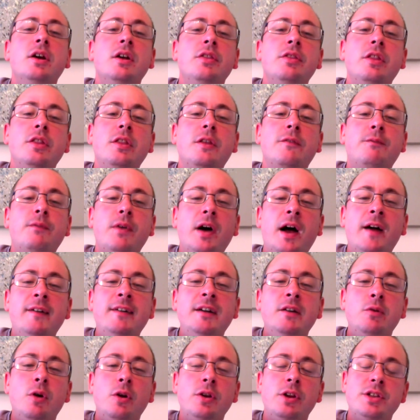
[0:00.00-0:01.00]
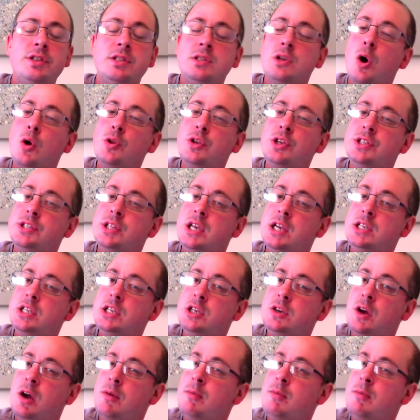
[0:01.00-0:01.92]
that the fiery one is the hottest they do.